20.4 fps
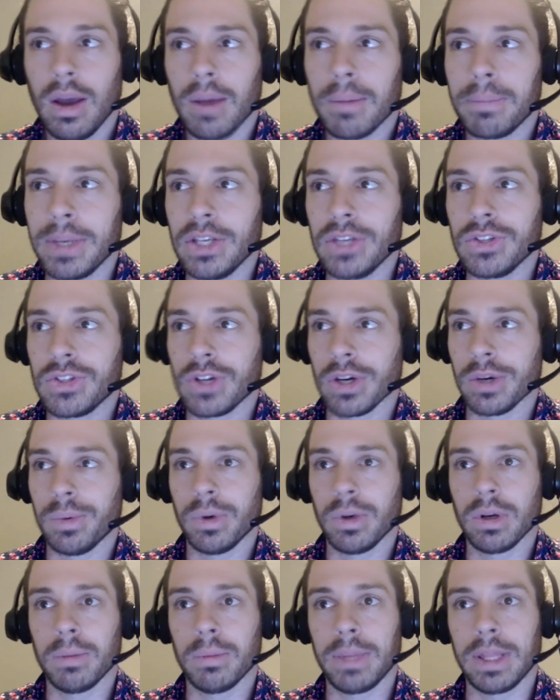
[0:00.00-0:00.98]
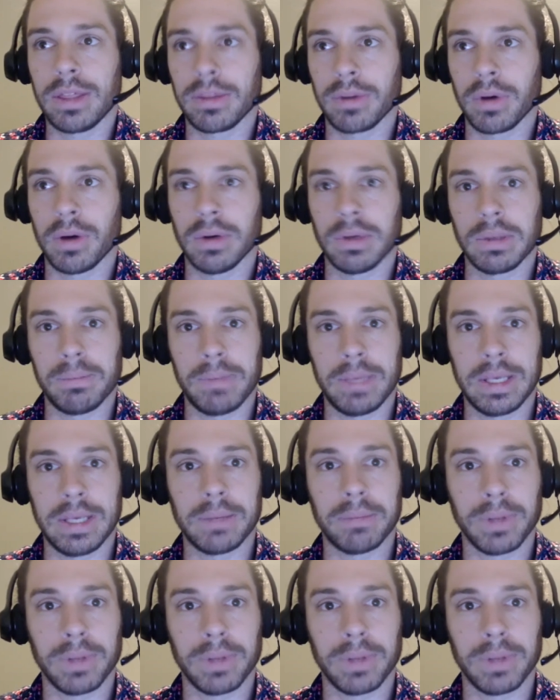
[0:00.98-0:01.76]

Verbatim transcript: but you don't want to be throwing big